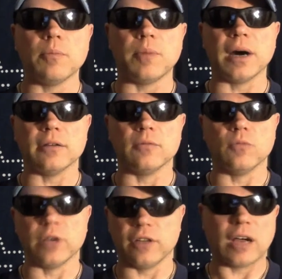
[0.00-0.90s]
But
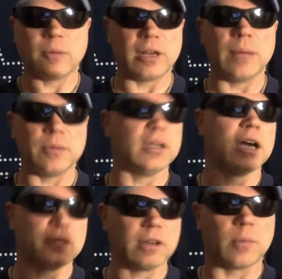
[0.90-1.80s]
when you talk about Edmonton, you
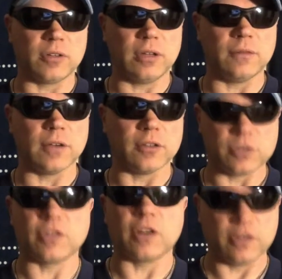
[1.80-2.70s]
got to talk about defense,
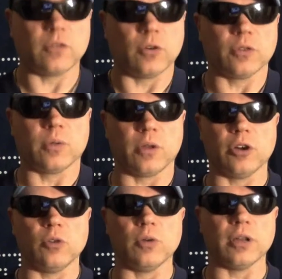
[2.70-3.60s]
which starts, of course, with
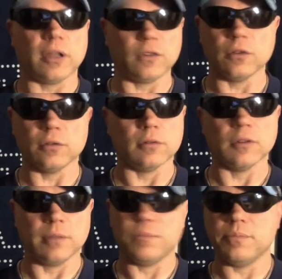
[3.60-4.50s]
Odo Willis, who
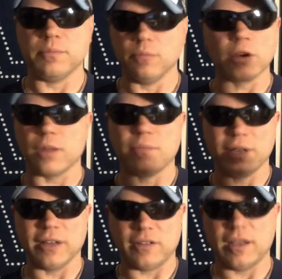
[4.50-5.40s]
one of the
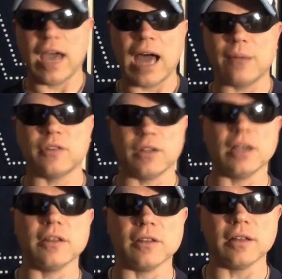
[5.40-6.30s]
biggest yaps
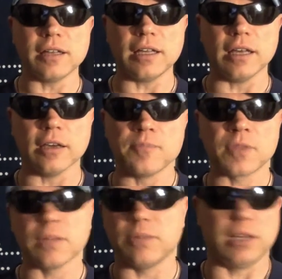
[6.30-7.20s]
in the league,
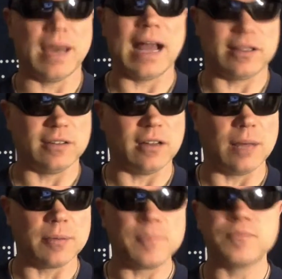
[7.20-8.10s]
but he backs it
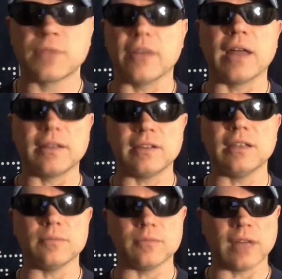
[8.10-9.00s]
up. And that
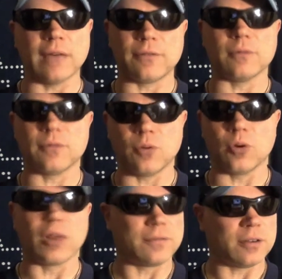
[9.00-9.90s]
team, that front
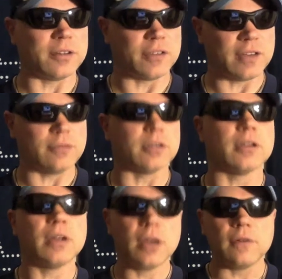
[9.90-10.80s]
4, that front 7,
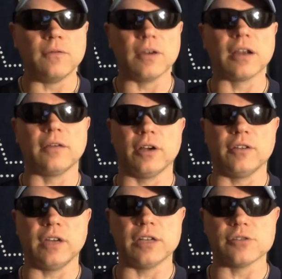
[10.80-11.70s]
very, very
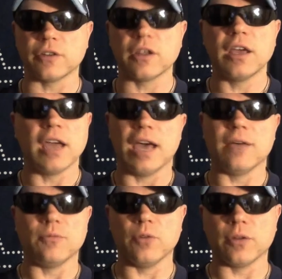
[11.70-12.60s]
dangerous.
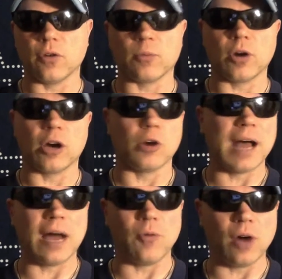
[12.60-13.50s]
And with former Argo
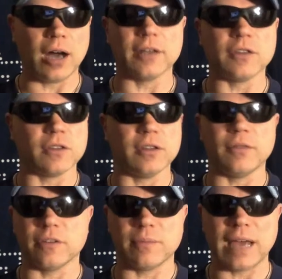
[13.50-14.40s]
Pat Watkins in the
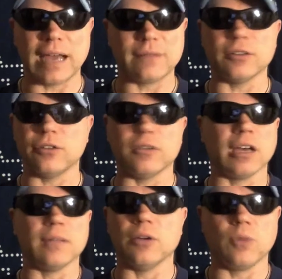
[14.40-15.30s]
defensive backfield, you've
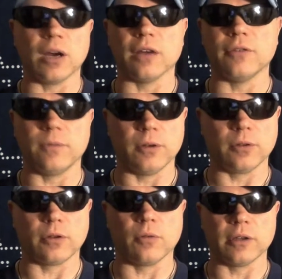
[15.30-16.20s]
got to be aware of him when you're
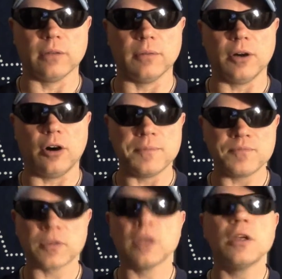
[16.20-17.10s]
throwing the ball.
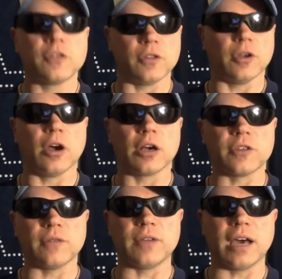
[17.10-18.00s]
So the
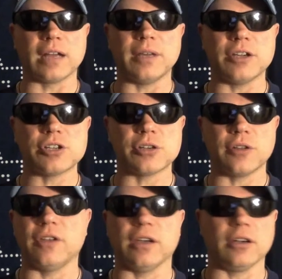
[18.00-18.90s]
Argos have got to make sure
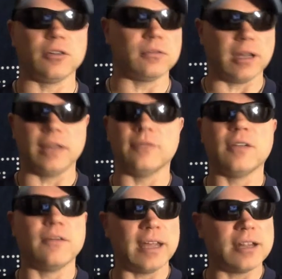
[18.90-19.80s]
they take
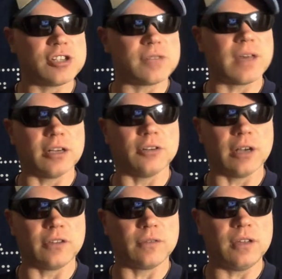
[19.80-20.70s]
advantage of that
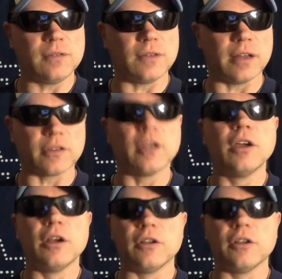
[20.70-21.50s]
aggressive defense.